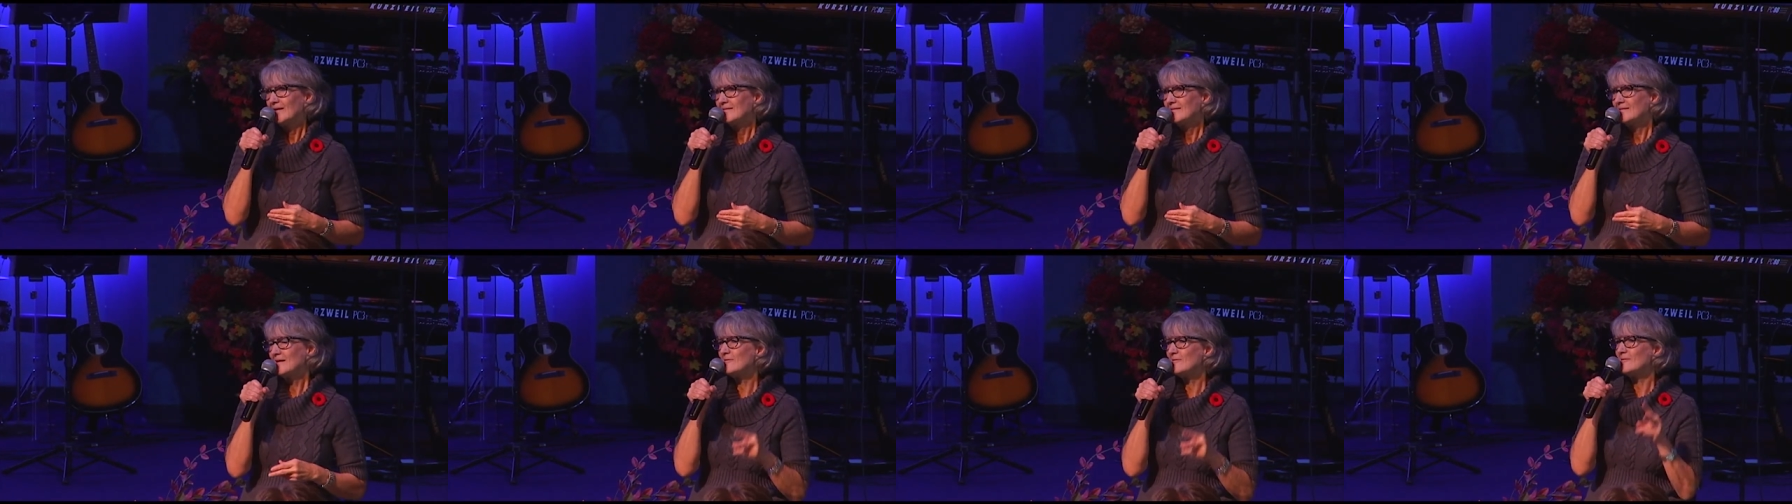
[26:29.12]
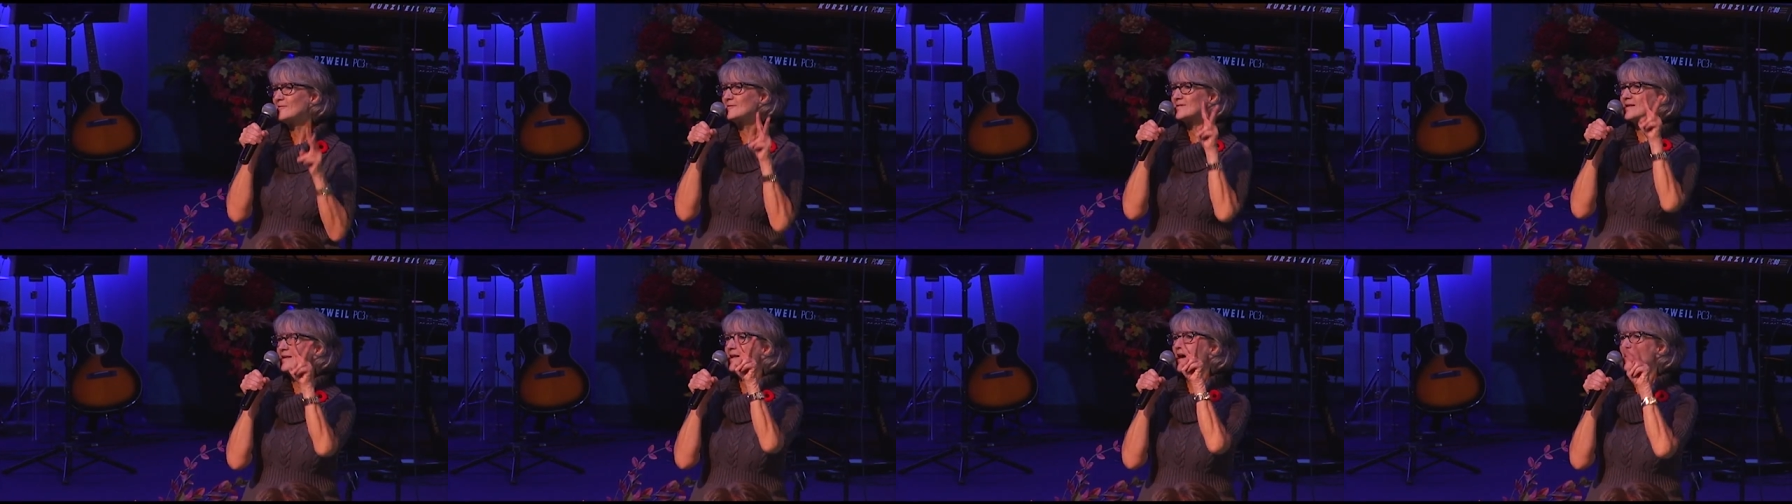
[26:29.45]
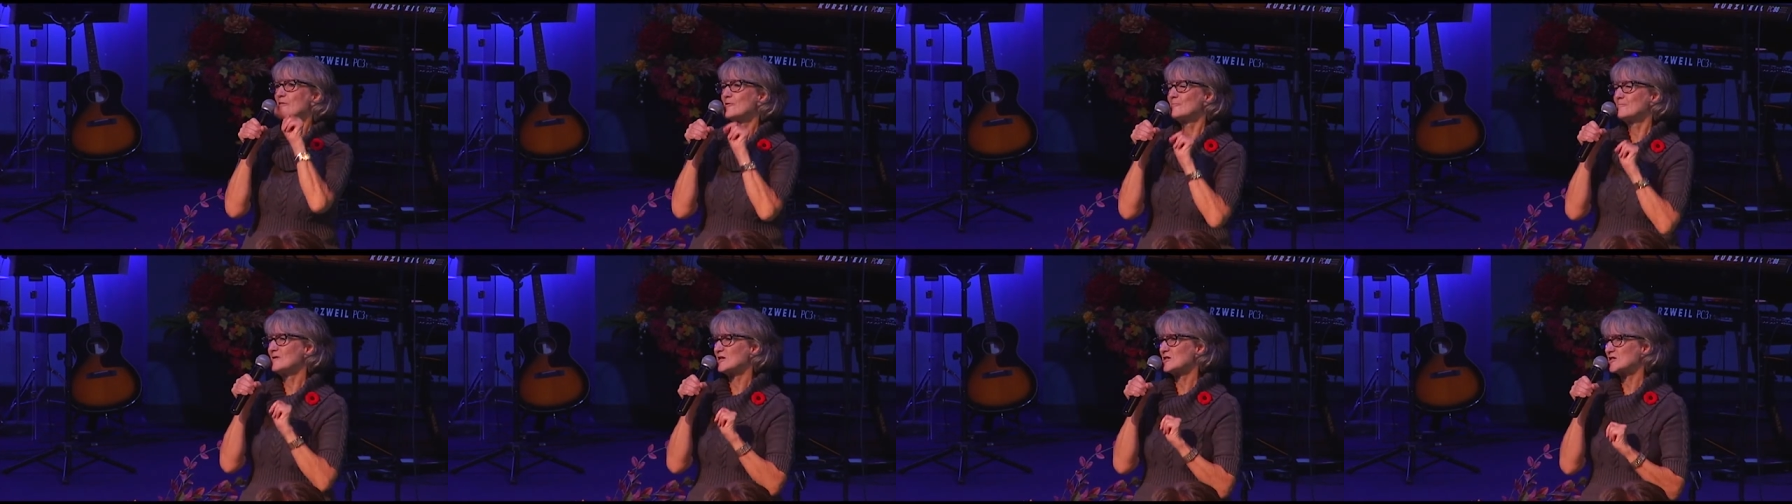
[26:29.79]
Then there's
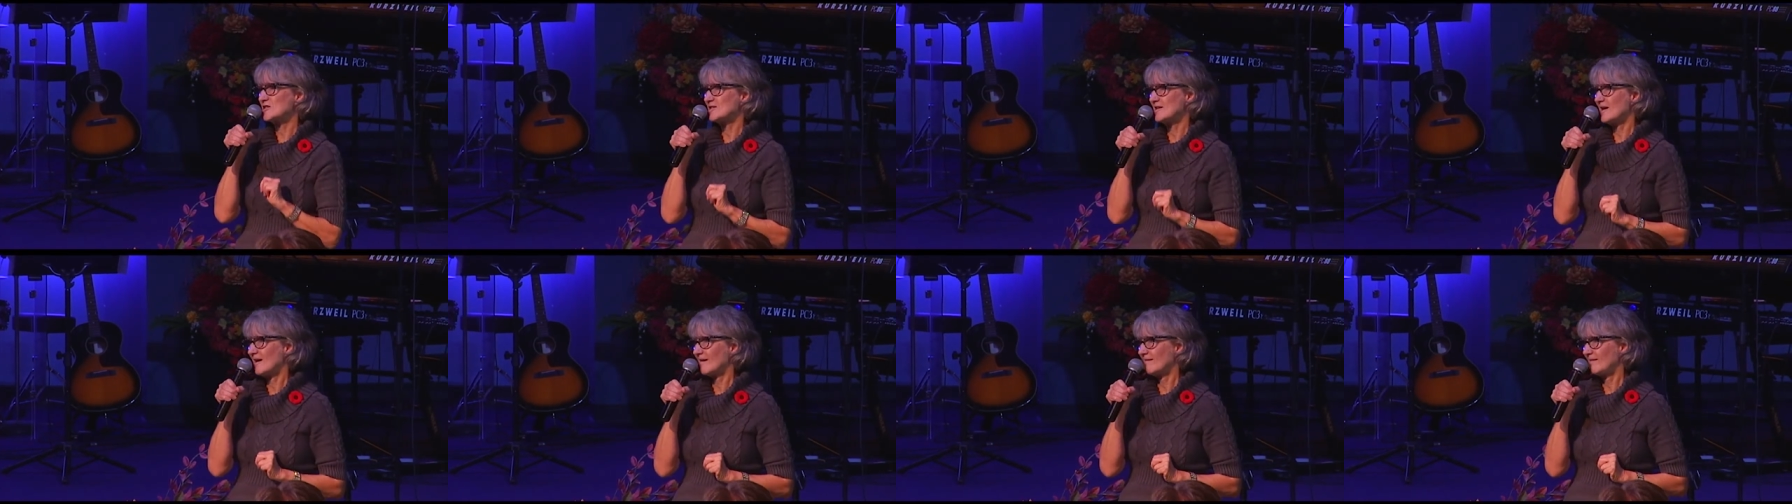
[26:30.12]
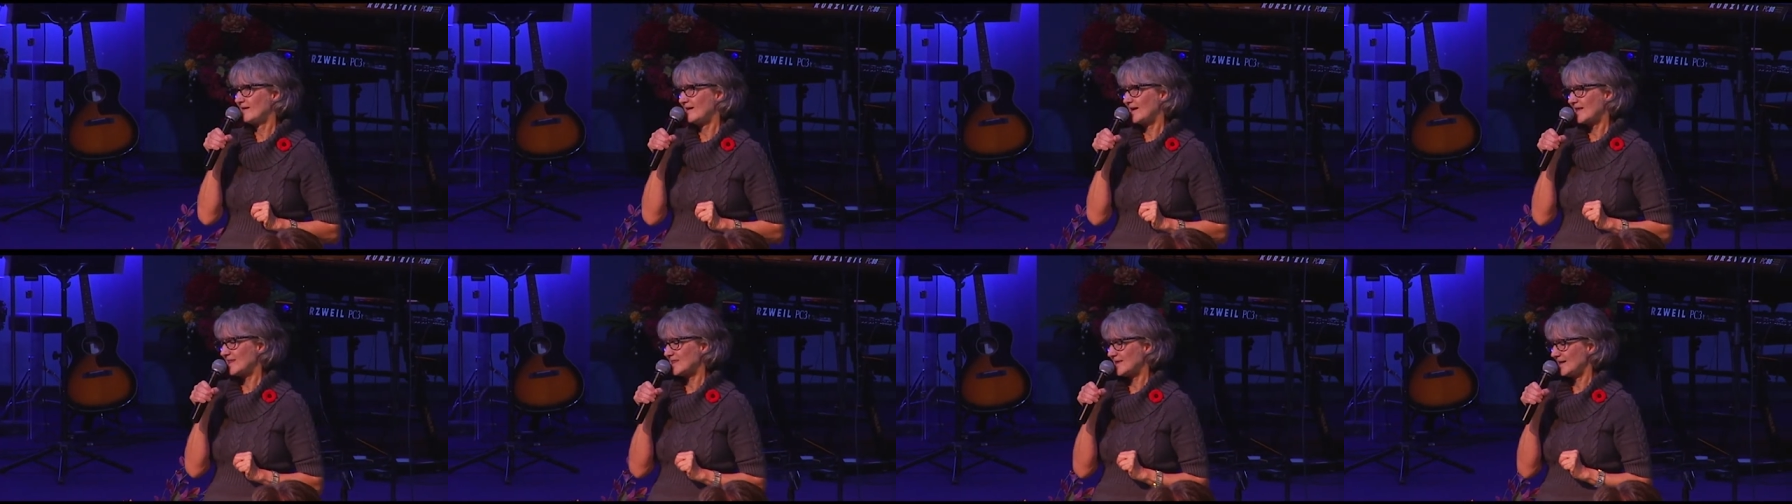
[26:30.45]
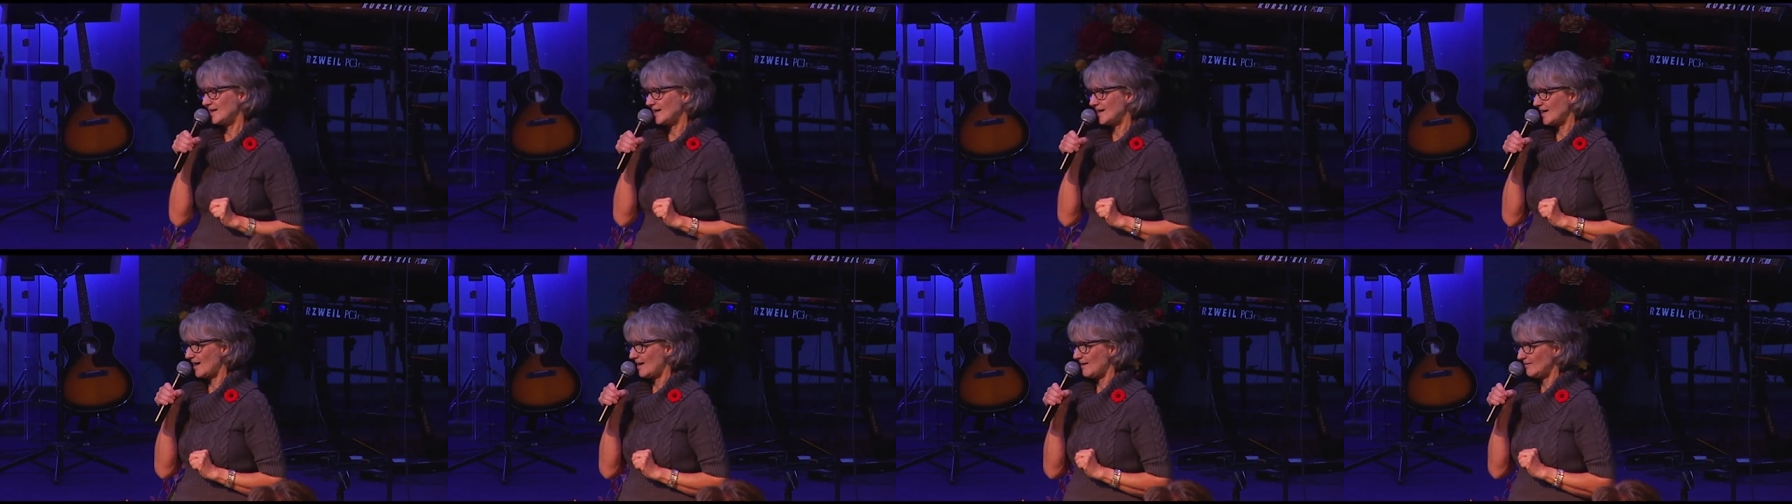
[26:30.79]
another missionary I
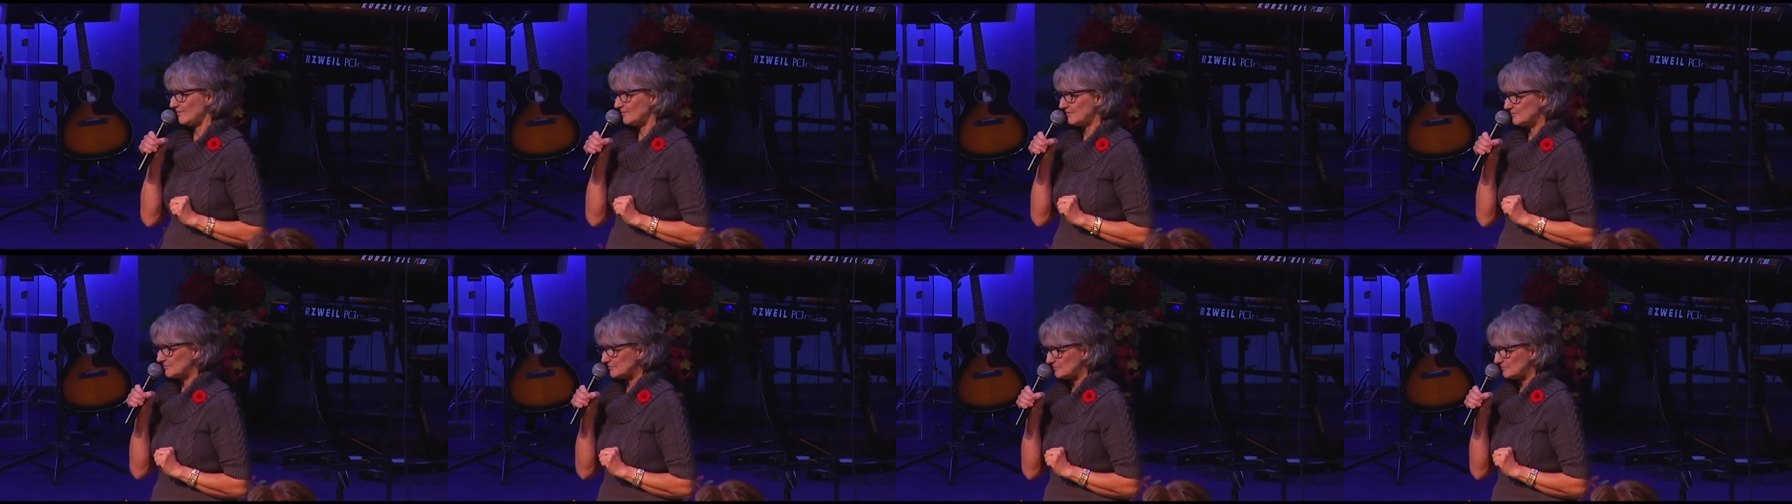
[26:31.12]
think of.